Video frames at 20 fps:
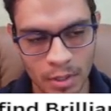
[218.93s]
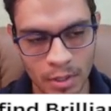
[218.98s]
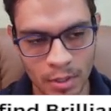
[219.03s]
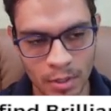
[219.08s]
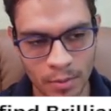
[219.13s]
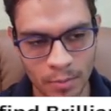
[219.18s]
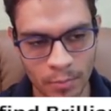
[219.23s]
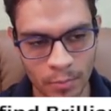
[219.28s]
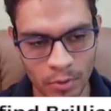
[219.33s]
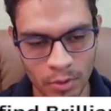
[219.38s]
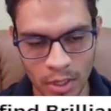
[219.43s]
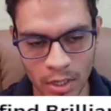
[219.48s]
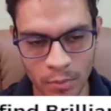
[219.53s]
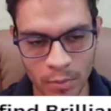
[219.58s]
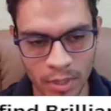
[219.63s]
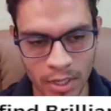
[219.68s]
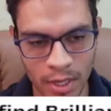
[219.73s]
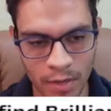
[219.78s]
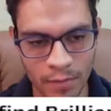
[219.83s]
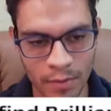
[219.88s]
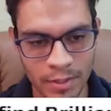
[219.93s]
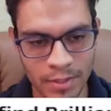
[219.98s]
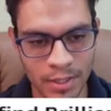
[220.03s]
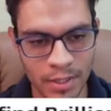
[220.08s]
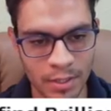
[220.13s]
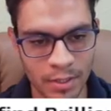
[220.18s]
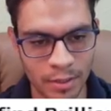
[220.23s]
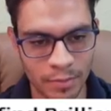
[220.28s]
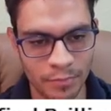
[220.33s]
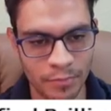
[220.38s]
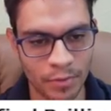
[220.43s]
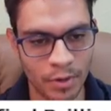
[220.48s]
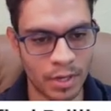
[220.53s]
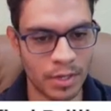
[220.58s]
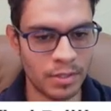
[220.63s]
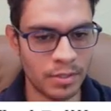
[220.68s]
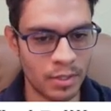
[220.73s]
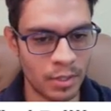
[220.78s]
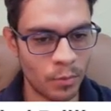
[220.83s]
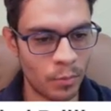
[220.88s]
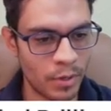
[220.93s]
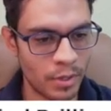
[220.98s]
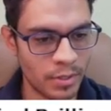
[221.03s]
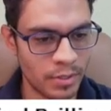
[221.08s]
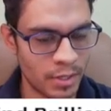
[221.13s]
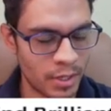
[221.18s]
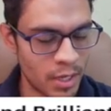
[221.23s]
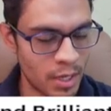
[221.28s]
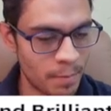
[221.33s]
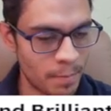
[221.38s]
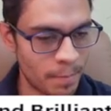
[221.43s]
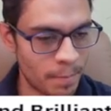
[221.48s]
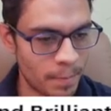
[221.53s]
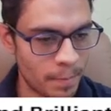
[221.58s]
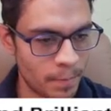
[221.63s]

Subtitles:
But now we have a sacrifice that wins the game.